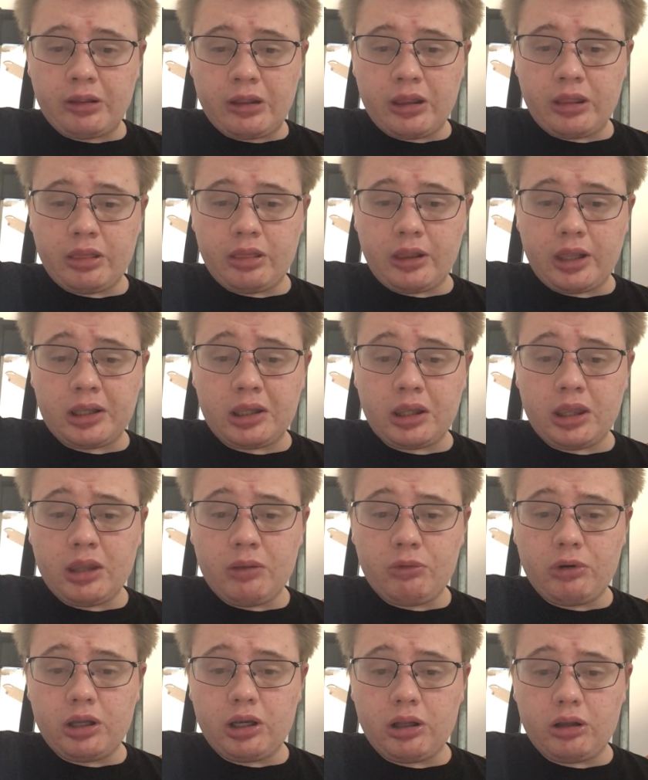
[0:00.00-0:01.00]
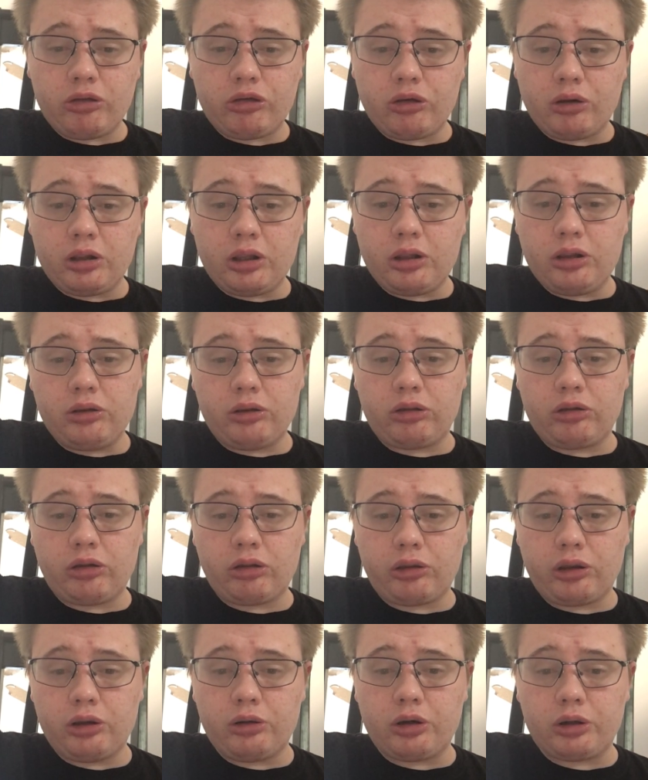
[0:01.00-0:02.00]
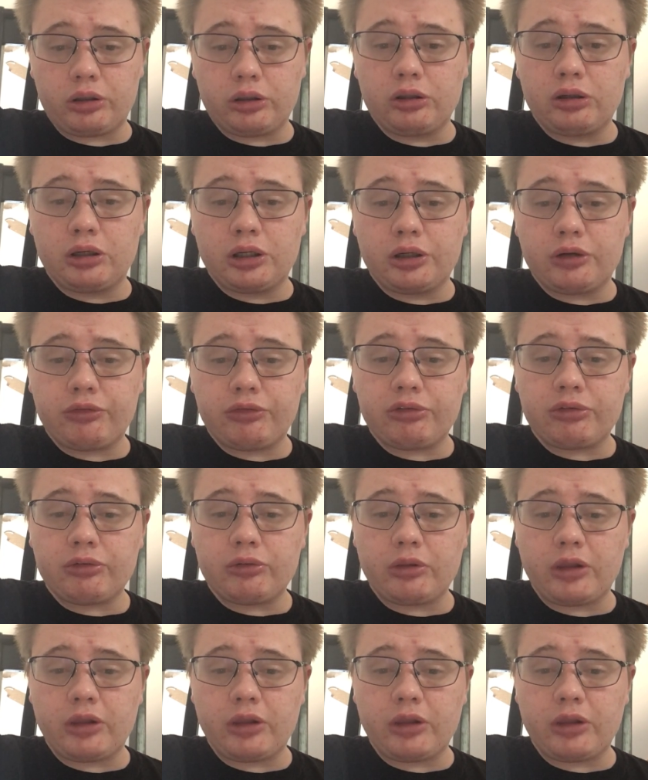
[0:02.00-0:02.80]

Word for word: and like he went to uh, to go to Earth.